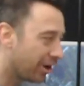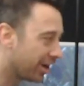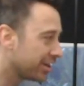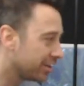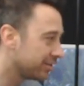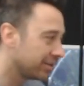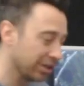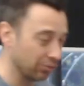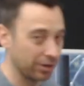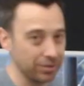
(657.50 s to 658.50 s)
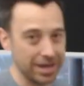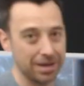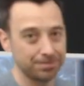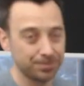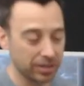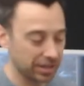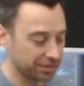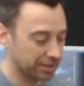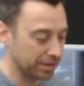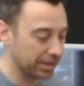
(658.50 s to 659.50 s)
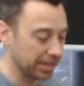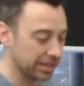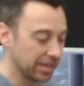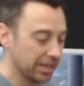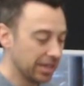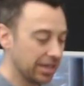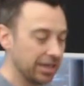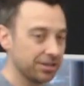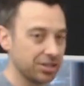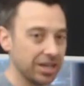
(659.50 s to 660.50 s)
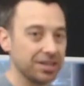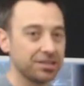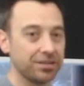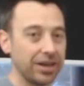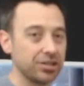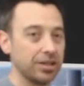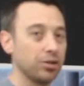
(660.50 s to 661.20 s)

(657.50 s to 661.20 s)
I don't agree with that because I think the chances of actually